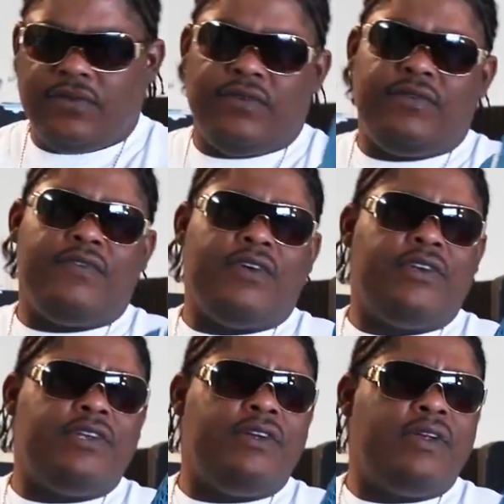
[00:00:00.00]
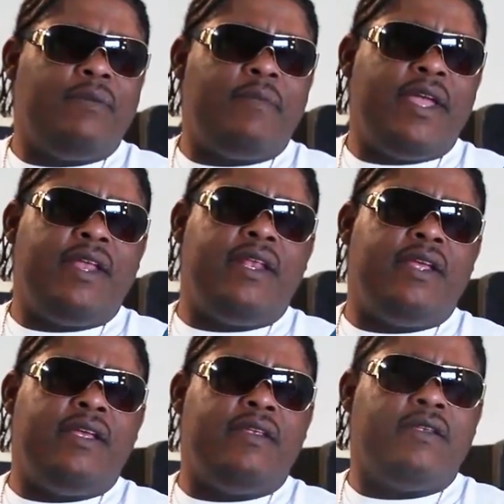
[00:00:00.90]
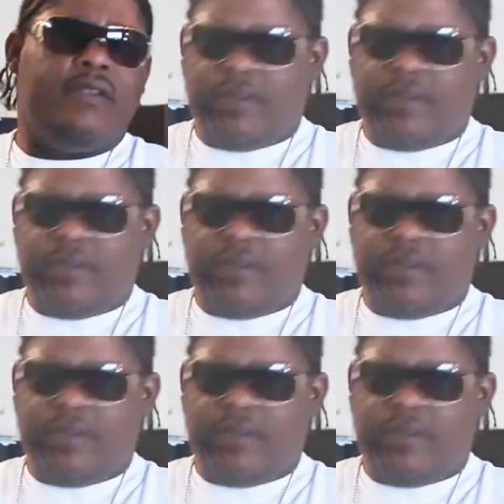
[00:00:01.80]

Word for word: this was the first year they made these.